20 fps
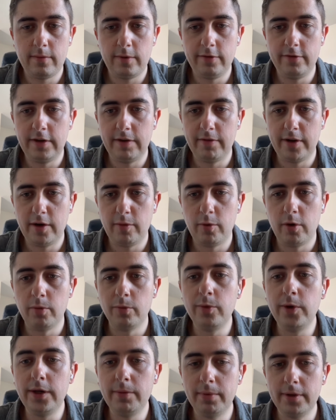
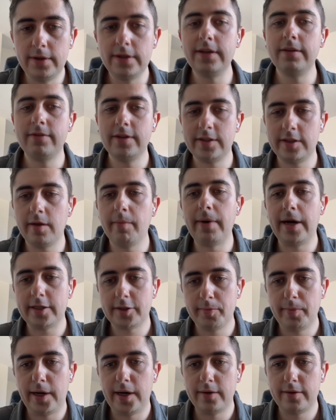what we believe is the
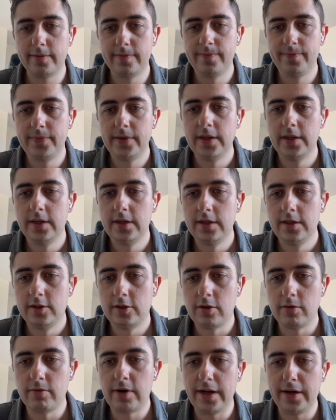best model.
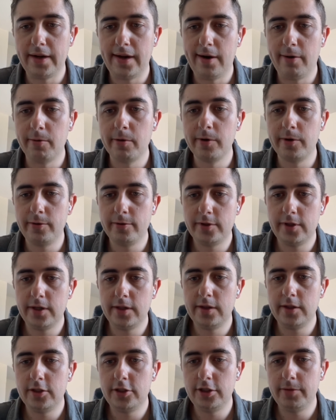So right now we're
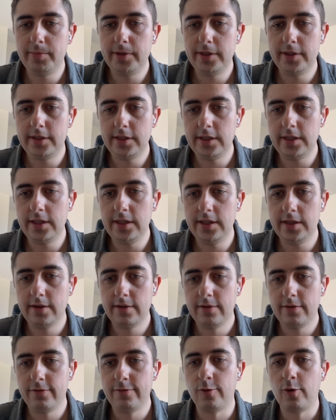using the
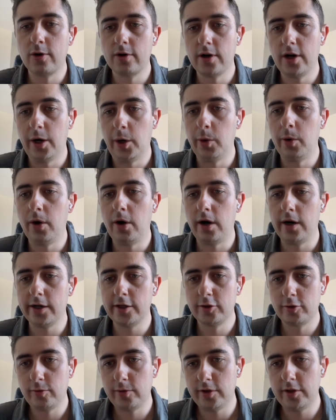GPT 4.0
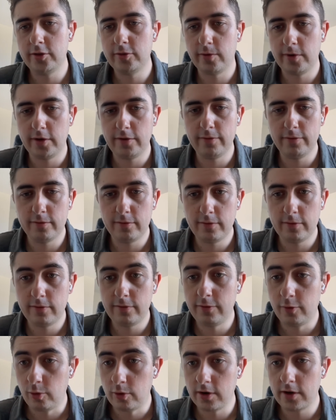August
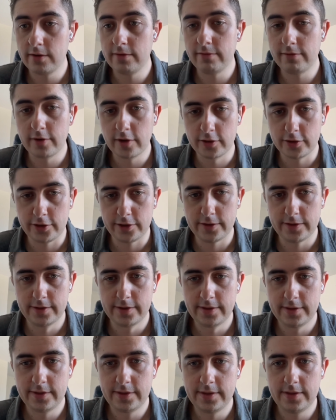2024 version.
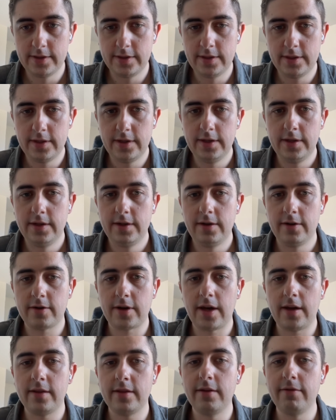
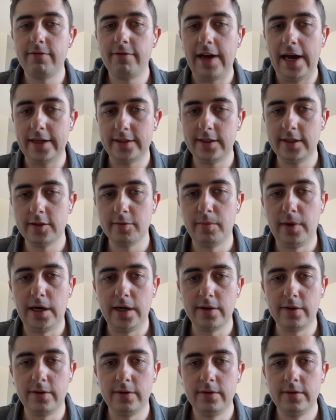Okay, the fastest
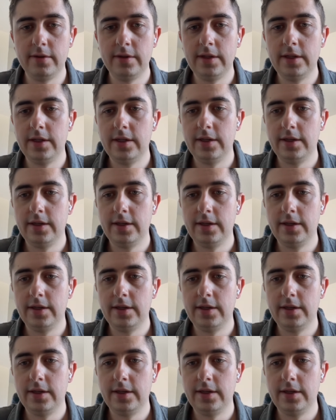model